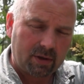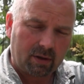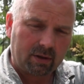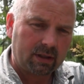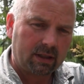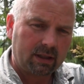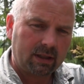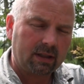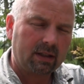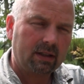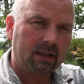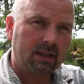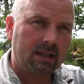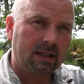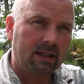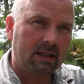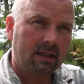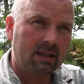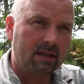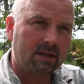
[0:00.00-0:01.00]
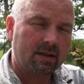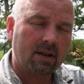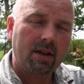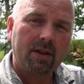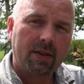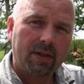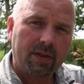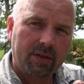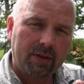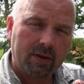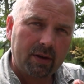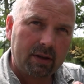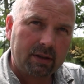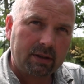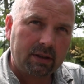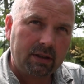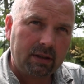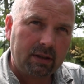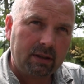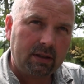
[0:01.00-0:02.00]
on here is
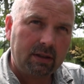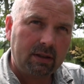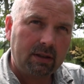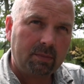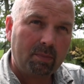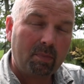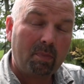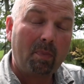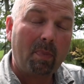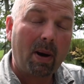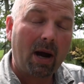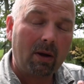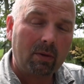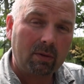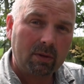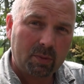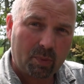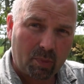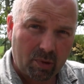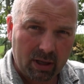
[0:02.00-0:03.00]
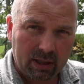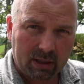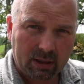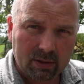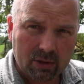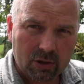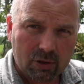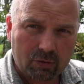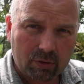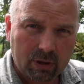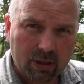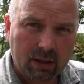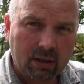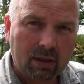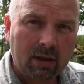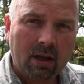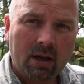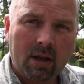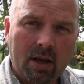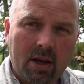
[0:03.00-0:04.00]
30-pound break and
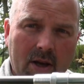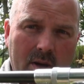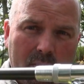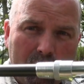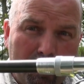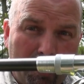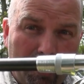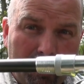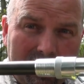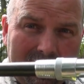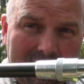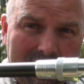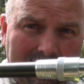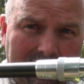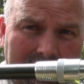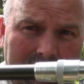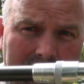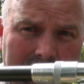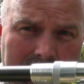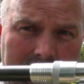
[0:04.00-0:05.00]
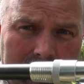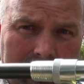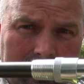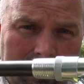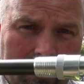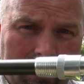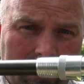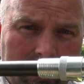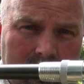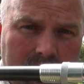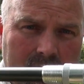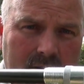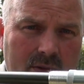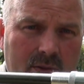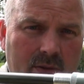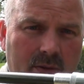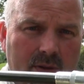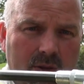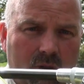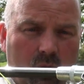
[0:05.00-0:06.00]
strain braid,
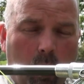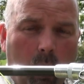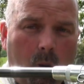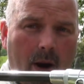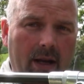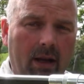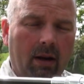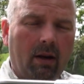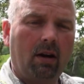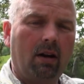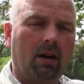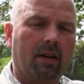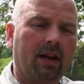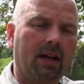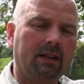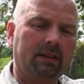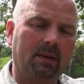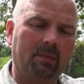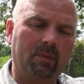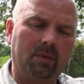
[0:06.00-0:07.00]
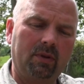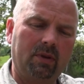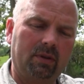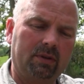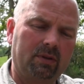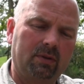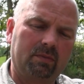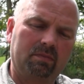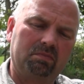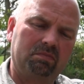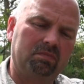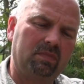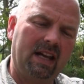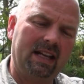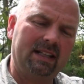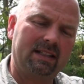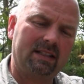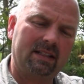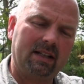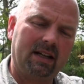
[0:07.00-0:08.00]
so there's quite a lot of that. I'm not
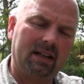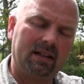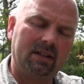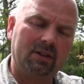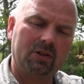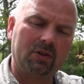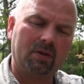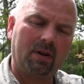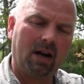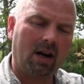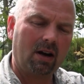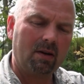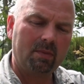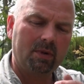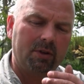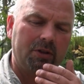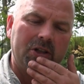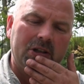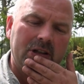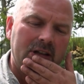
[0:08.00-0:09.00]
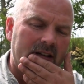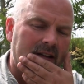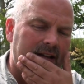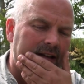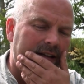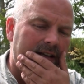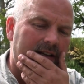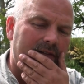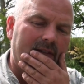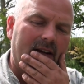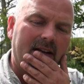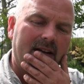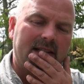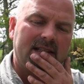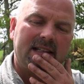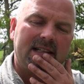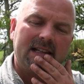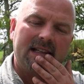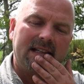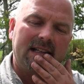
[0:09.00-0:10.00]
entirely sure how much. If I had to
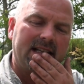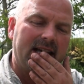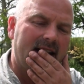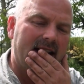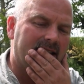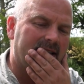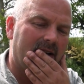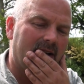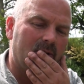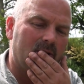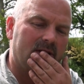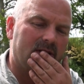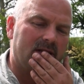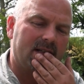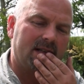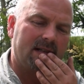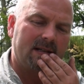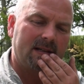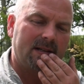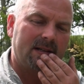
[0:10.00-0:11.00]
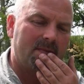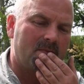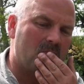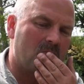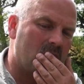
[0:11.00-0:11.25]
take a guess, I would say